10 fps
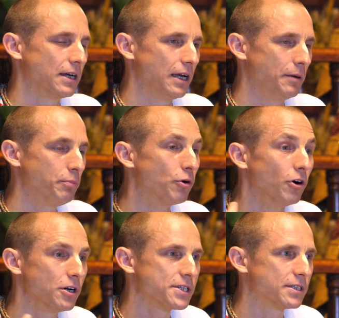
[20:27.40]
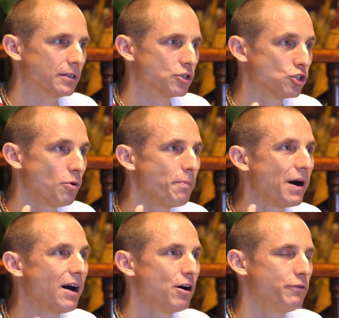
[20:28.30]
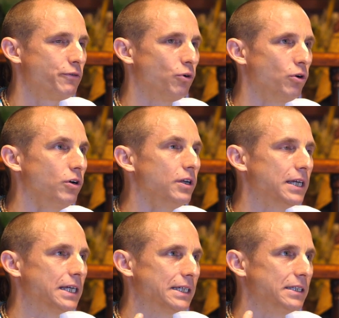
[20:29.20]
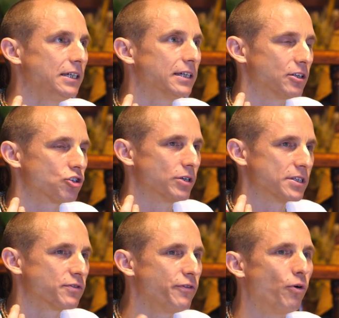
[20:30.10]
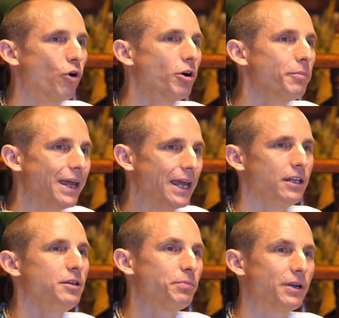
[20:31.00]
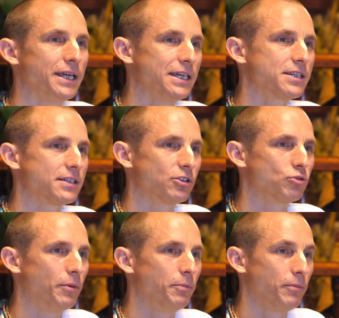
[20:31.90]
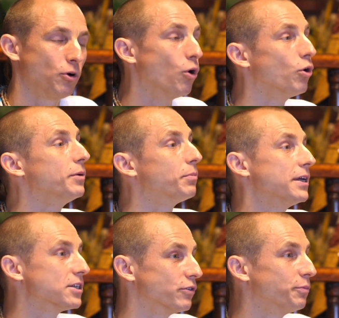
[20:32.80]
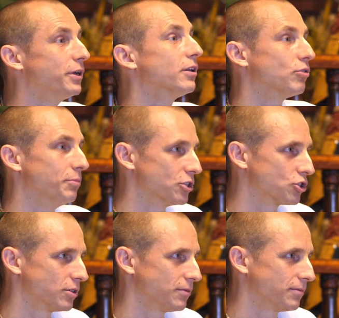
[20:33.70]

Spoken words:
a person so powerful that he can transform any place into a holy place of pilgrimage.